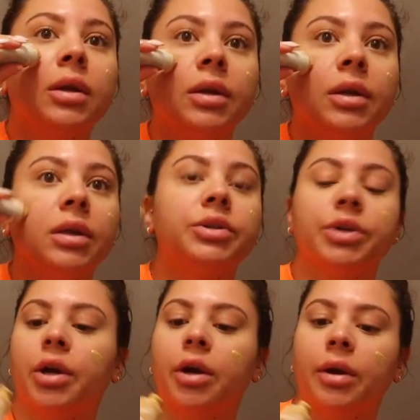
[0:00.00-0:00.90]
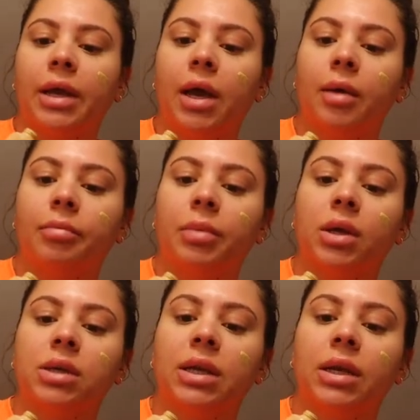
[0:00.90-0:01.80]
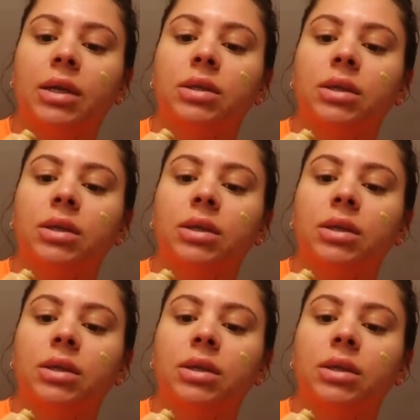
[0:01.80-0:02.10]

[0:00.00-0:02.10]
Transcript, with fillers: need to hurry up because I need to